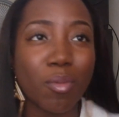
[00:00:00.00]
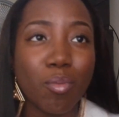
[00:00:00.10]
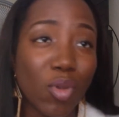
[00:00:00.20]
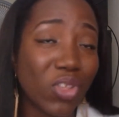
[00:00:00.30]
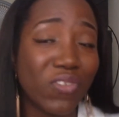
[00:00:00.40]

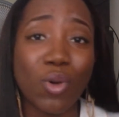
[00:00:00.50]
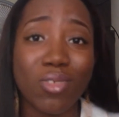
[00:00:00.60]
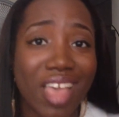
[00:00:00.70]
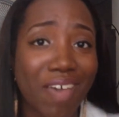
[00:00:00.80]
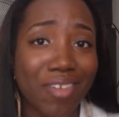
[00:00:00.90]
Most
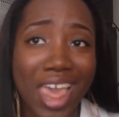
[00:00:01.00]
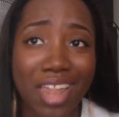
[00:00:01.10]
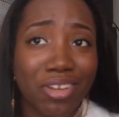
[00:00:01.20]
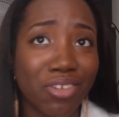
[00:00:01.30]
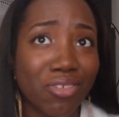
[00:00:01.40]
phones have a
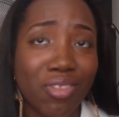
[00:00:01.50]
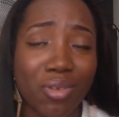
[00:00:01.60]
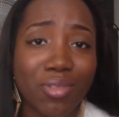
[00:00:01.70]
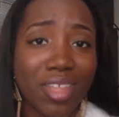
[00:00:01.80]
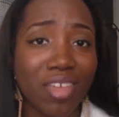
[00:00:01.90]
calendar,
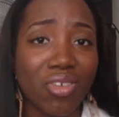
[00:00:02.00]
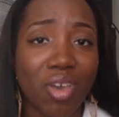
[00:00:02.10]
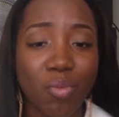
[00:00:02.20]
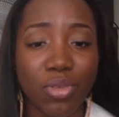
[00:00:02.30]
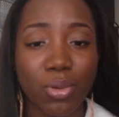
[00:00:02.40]
so that should
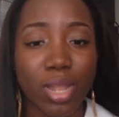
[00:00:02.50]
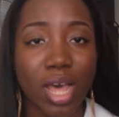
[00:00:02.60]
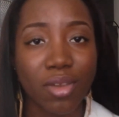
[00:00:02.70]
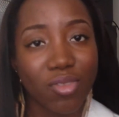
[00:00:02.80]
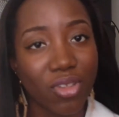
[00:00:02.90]
help you a
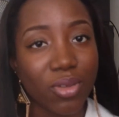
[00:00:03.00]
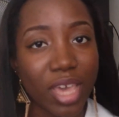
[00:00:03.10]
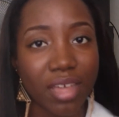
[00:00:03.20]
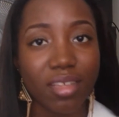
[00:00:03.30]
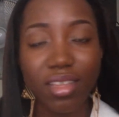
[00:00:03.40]
lot. So yeah.